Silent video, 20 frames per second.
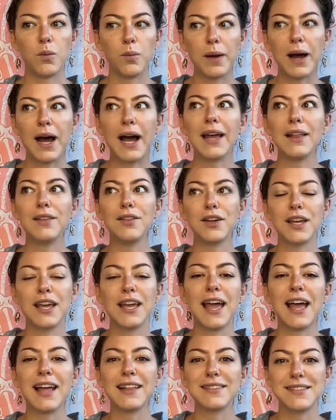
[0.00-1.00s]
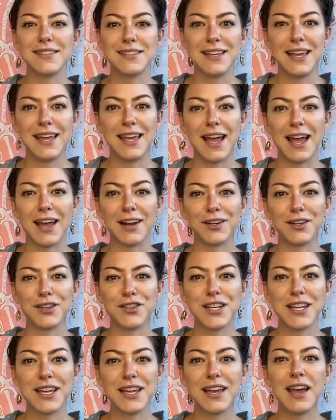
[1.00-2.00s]
by looking at and seeing
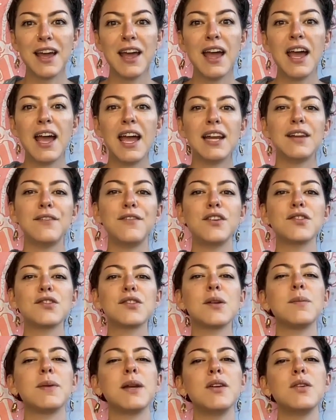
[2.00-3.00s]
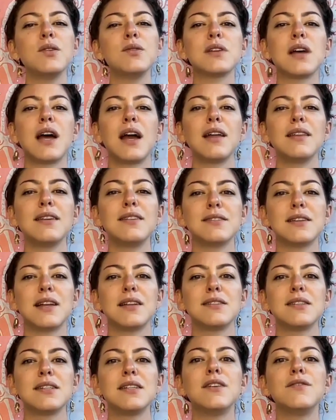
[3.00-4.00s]
energy. And if you're somebody who's highly
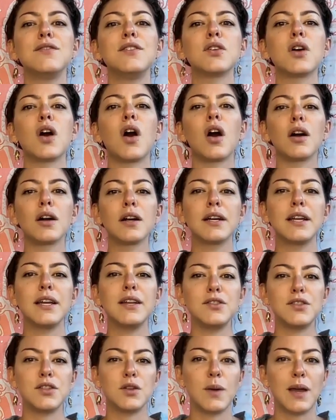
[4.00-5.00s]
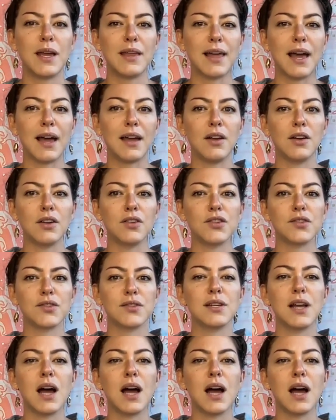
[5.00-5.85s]
sensitive, you're already doing that. You're just